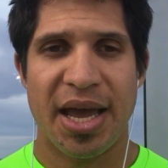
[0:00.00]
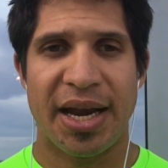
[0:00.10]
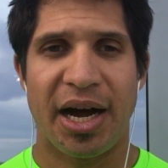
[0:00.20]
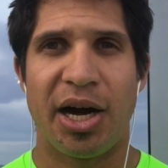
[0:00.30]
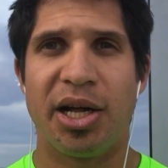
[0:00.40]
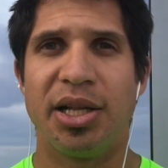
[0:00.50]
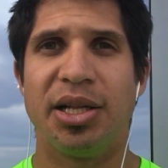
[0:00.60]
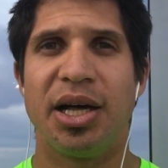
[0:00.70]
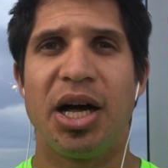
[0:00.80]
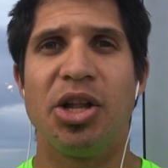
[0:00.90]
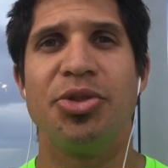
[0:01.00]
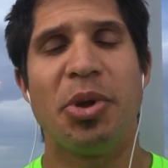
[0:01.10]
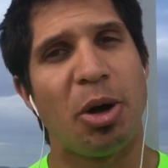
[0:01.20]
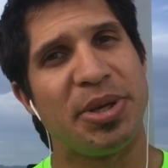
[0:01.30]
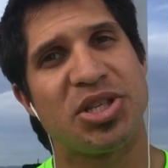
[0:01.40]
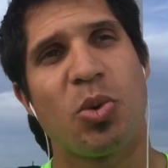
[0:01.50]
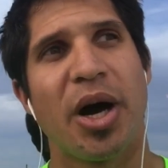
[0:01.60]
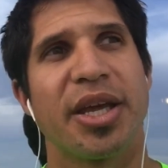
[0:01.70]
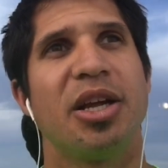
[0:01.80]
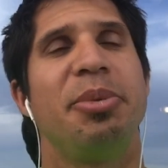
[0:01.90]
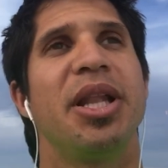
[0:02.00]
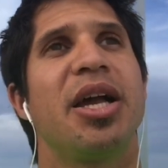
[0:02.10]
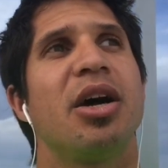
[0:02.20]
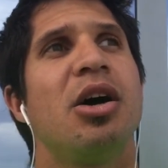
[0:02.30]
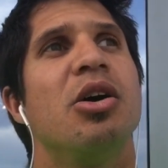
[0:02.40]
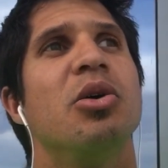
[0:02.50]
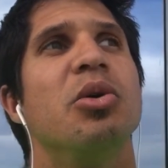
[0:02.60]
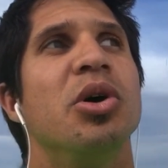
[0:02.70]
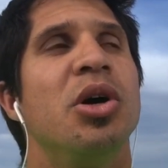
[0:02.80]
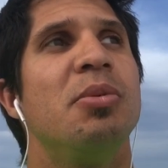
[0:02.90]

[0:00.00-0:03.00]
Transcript: and I'll be squatting and I'll be like, oh,